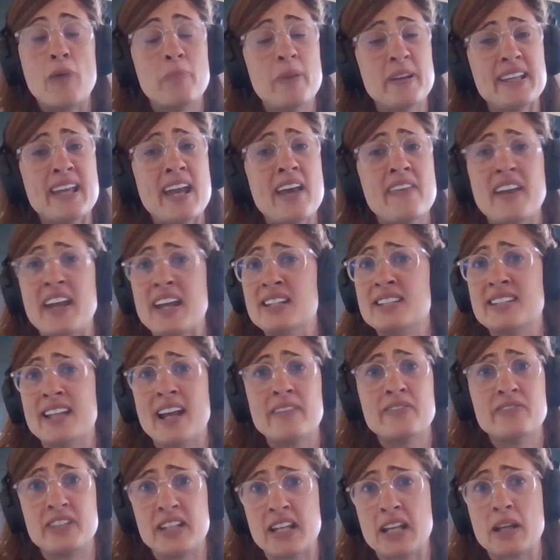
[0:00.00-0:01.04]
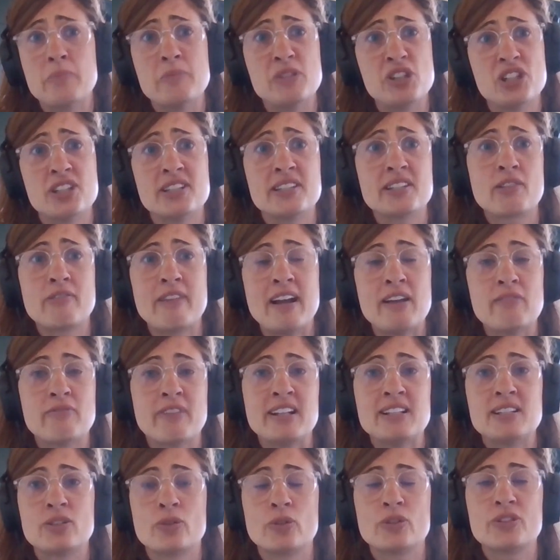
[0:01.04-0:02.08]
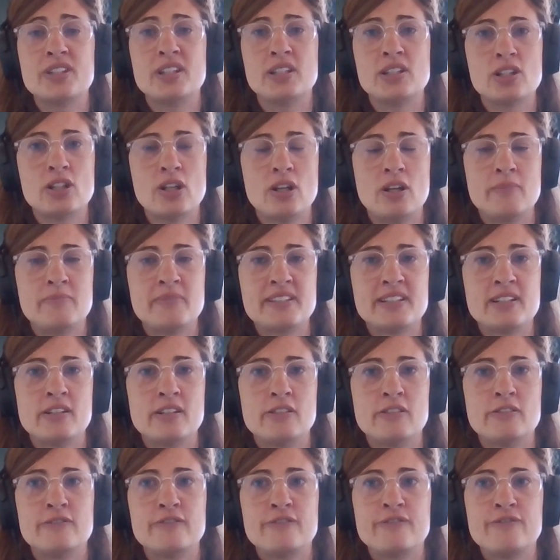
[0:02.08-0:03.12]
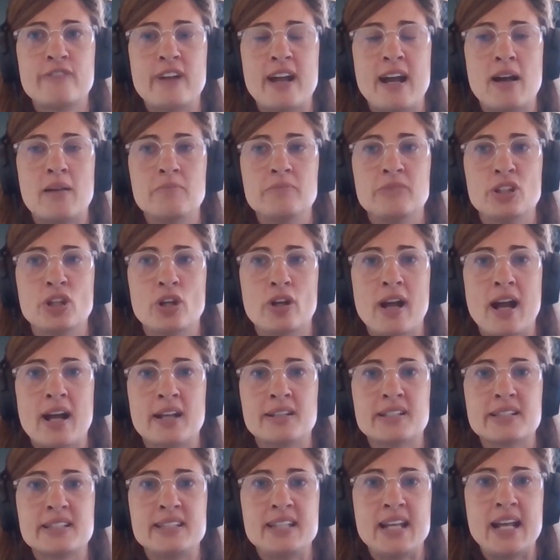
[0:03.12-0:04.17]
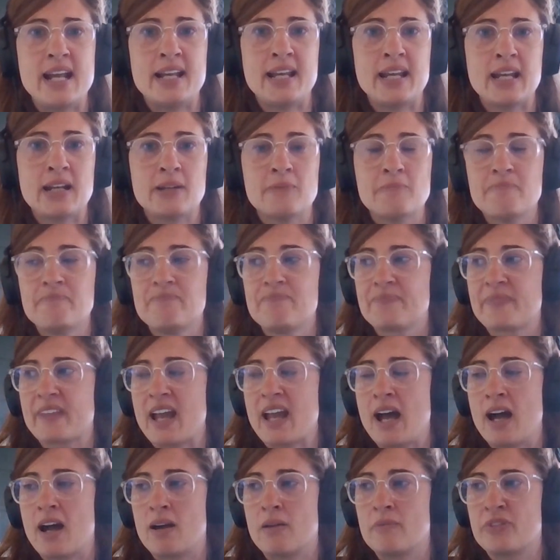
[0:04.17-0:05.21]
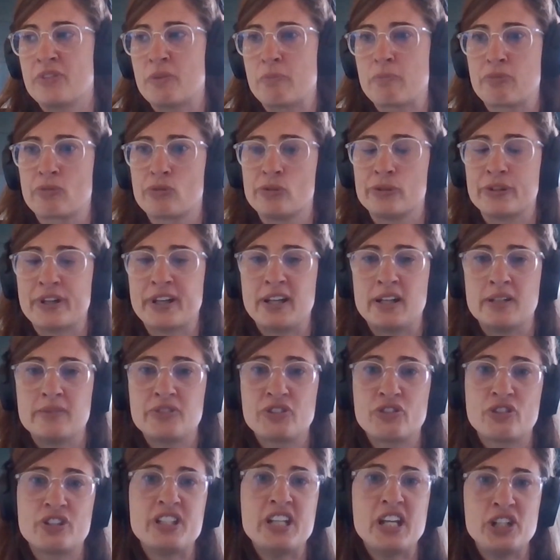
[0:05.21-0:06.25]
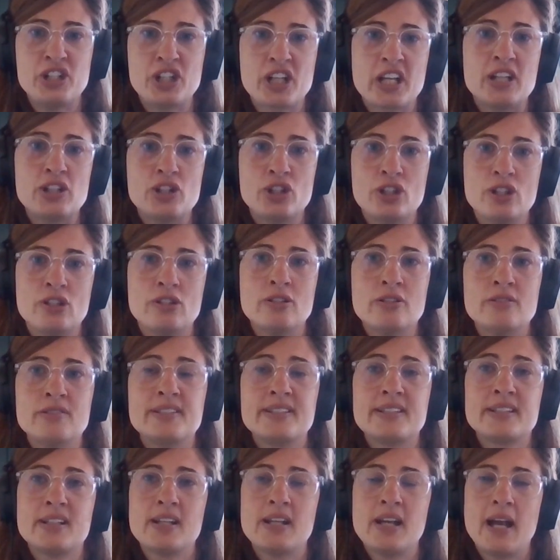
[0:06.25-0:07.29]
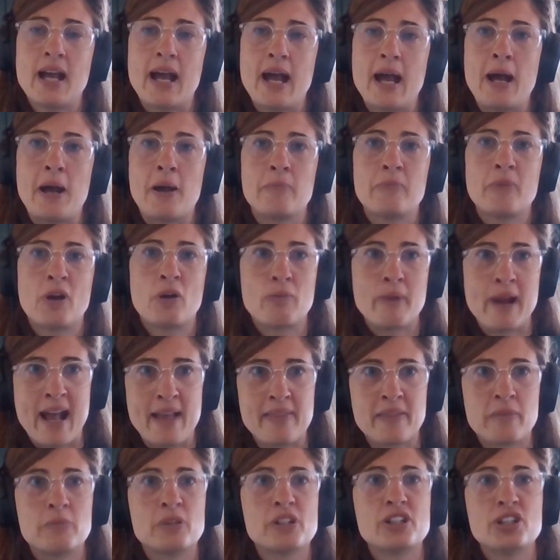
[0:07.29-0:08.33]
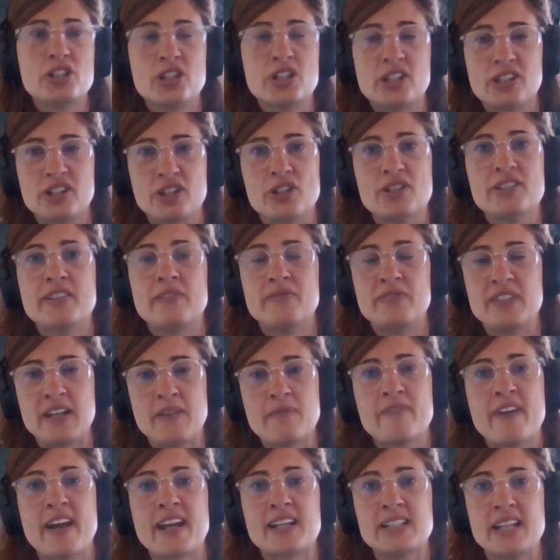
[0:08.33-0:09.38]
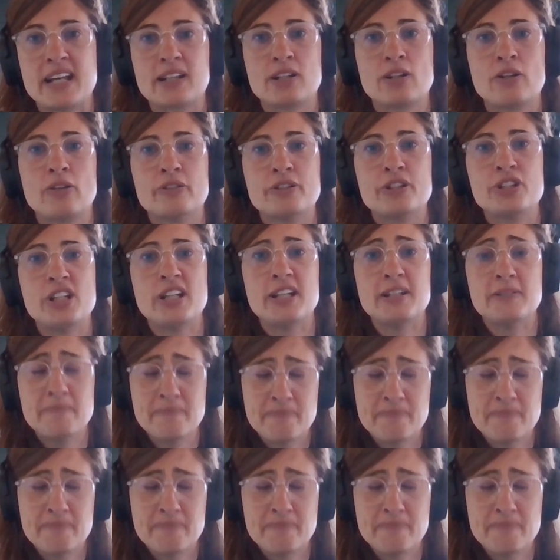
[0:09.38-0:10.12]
But yeah, the e-safety commission is a great resource in terms of understanding the broader strategic issues around the malicious use of deepfake technology.